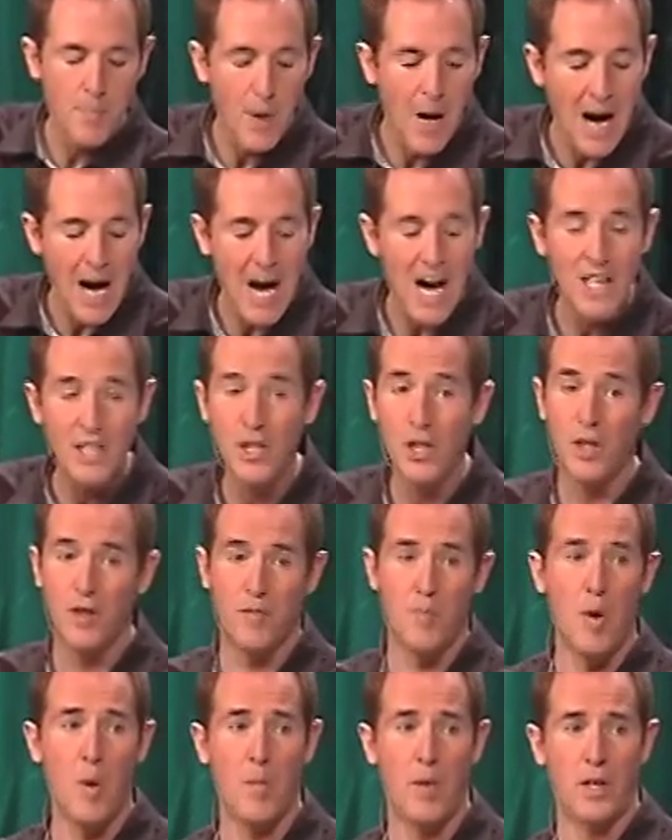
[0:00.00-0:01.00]

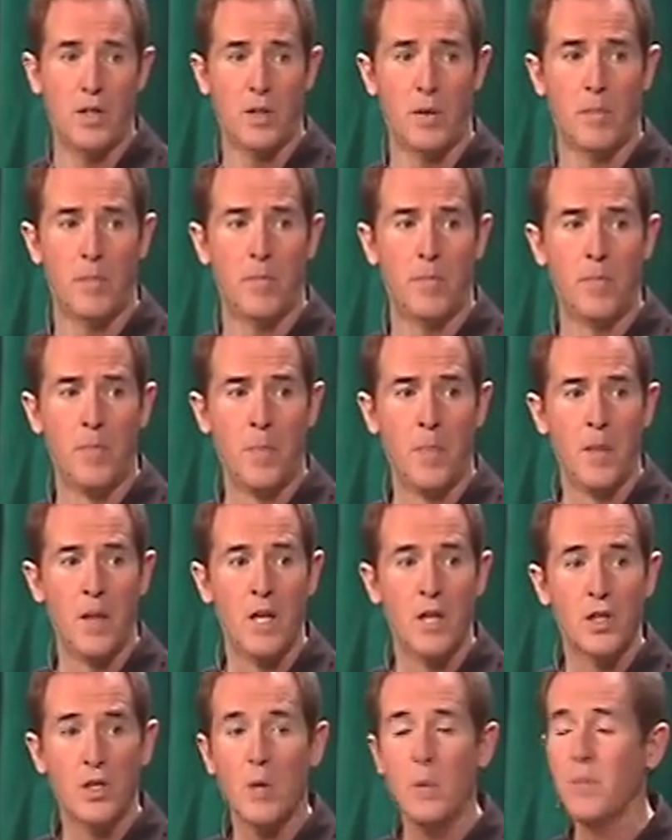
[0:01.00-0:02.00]
positive momentum.
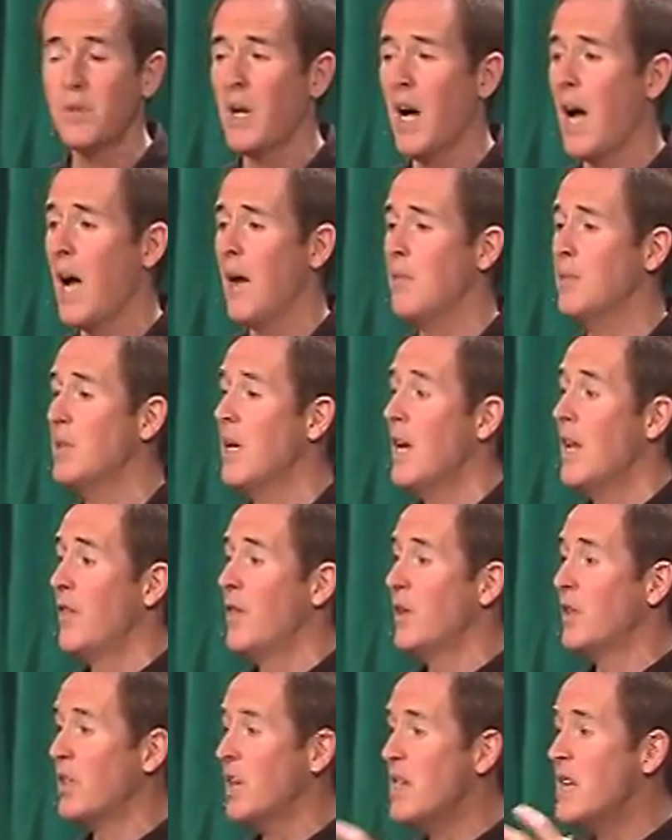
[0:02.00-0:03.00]
Sometimes
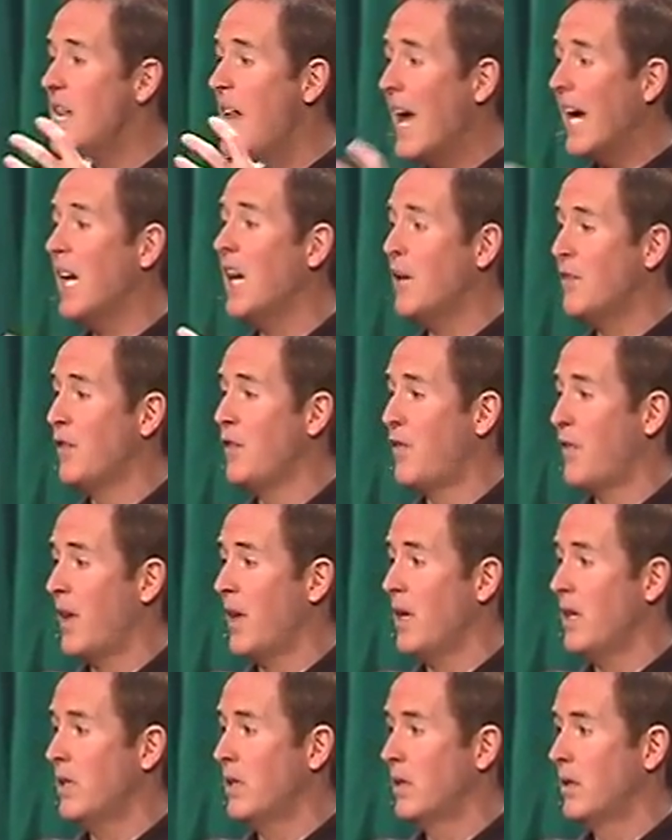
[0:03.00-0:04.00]
there's a negative
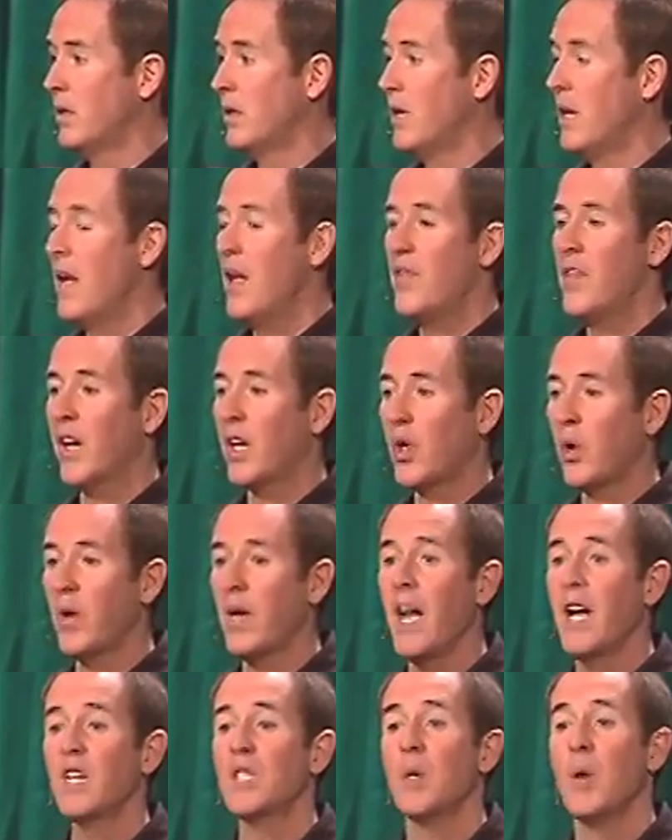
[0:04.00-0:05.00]
event that
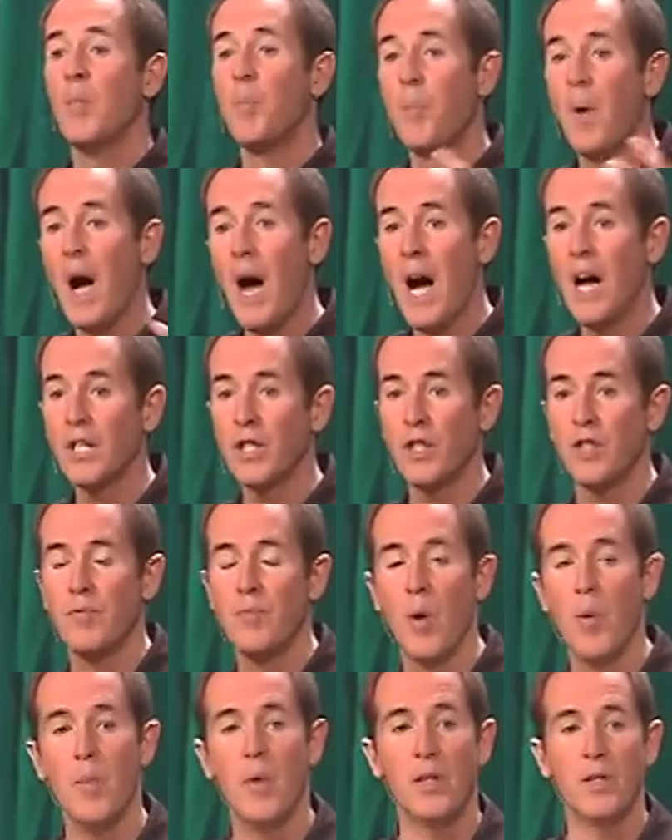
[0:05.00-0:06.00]
creates positive
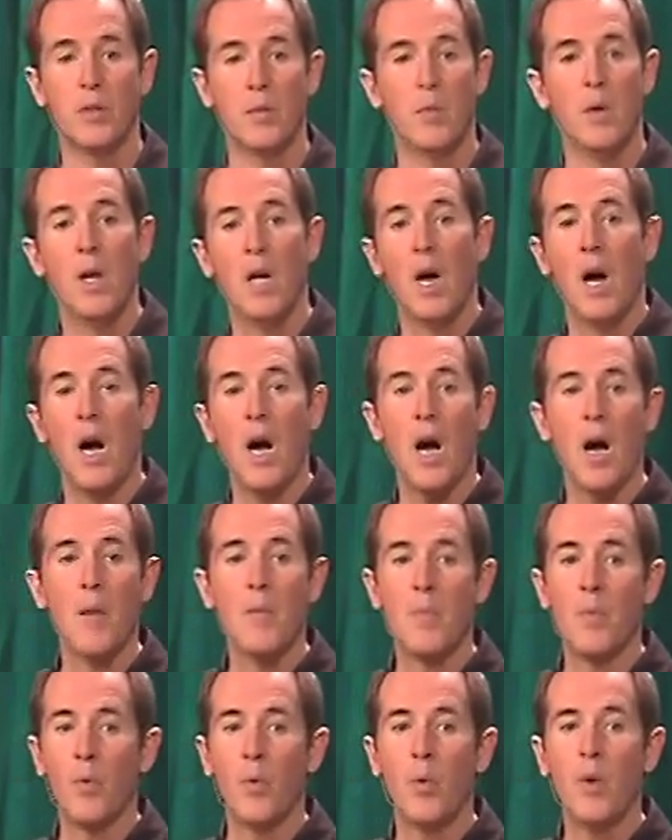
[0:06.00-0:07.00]
momentum.
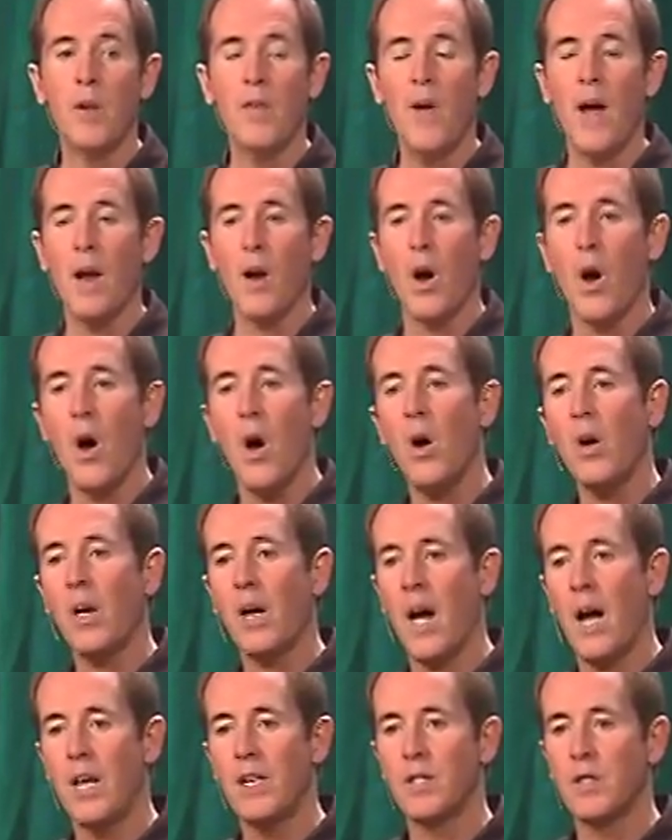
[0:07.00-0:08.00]
We've had all
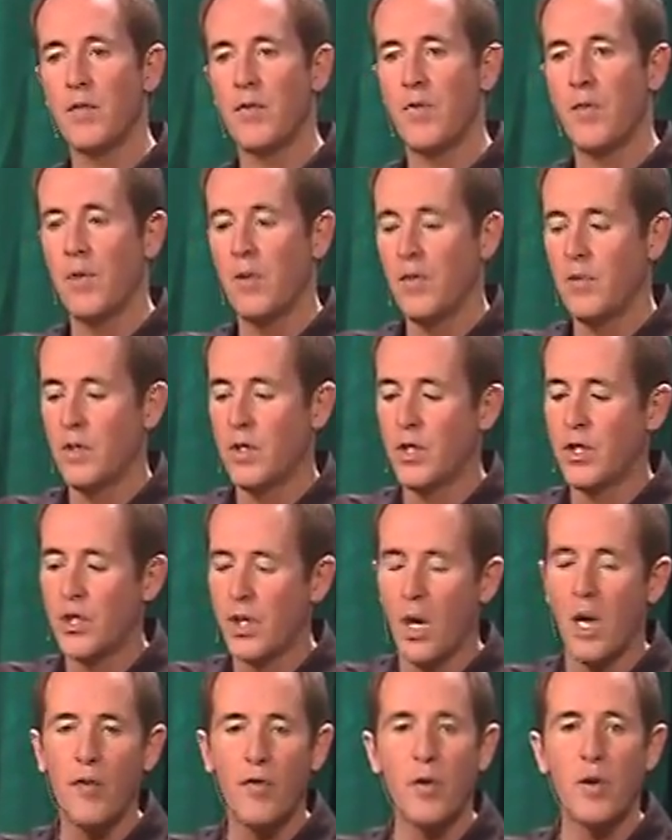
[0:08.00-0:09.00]
kinds of
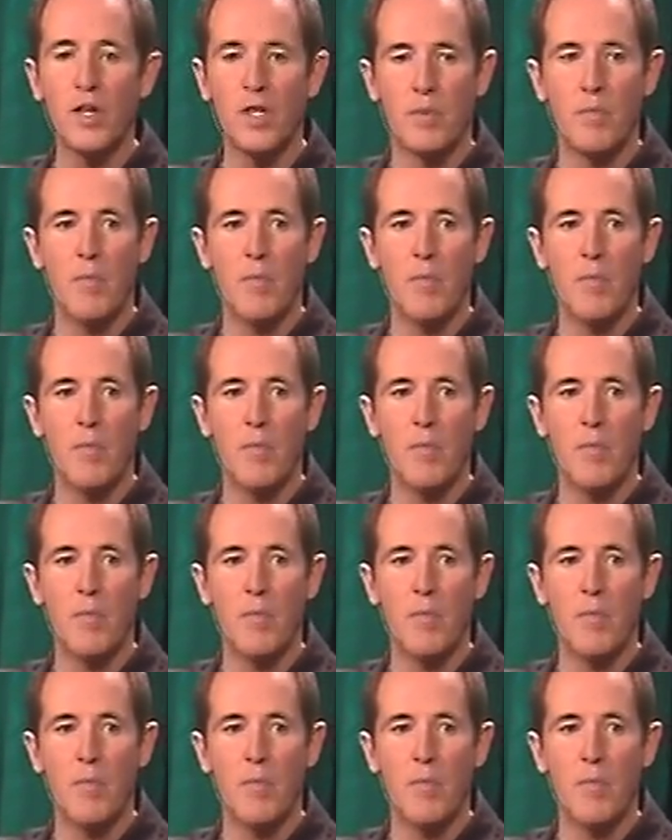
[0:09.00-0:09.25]
discoveries